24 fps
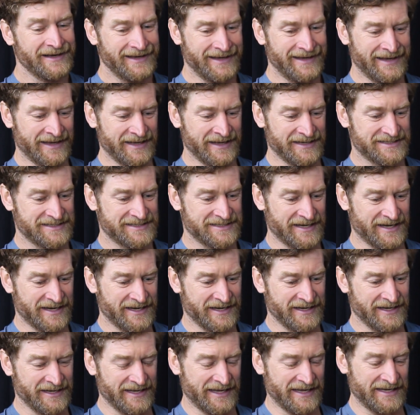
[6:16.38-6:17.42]
It
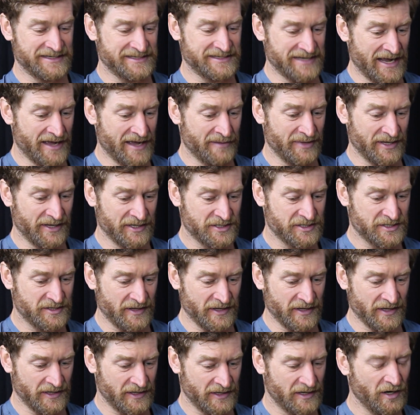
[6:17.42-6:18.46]
uh, it damaged
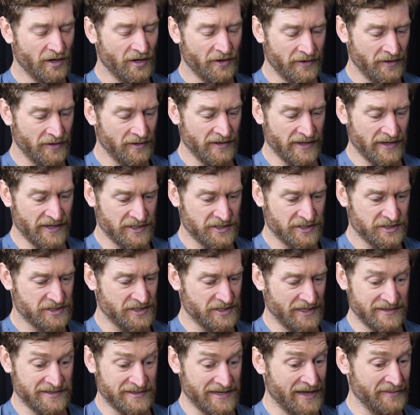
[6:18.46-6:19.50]
the cartilage
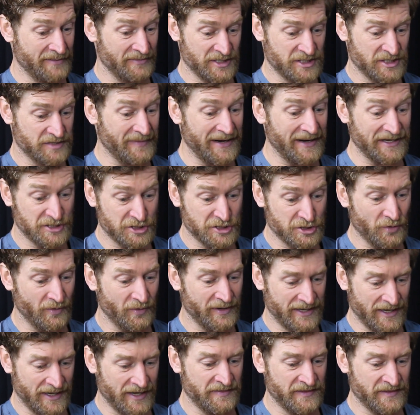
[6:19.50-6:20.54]
and damaged my
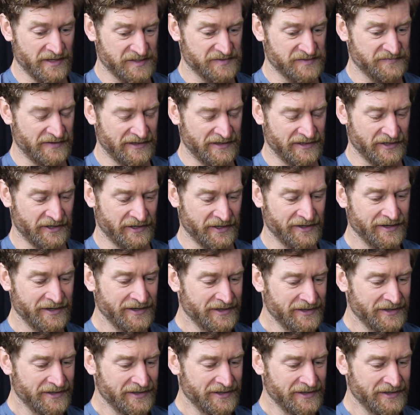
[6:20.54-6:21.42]
joint in this finger,